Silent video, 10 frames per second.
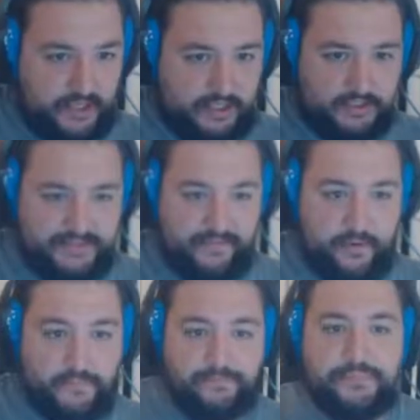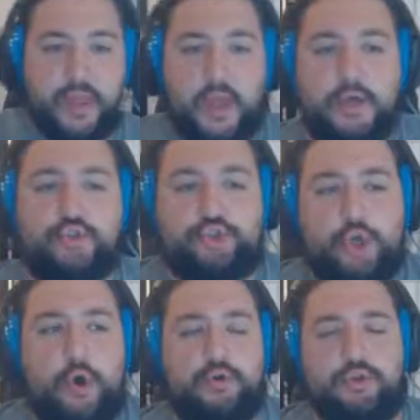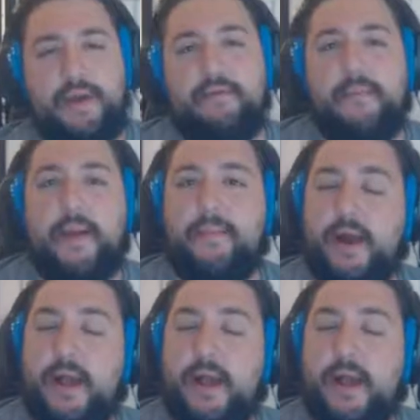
a little different. So, you may have remembered I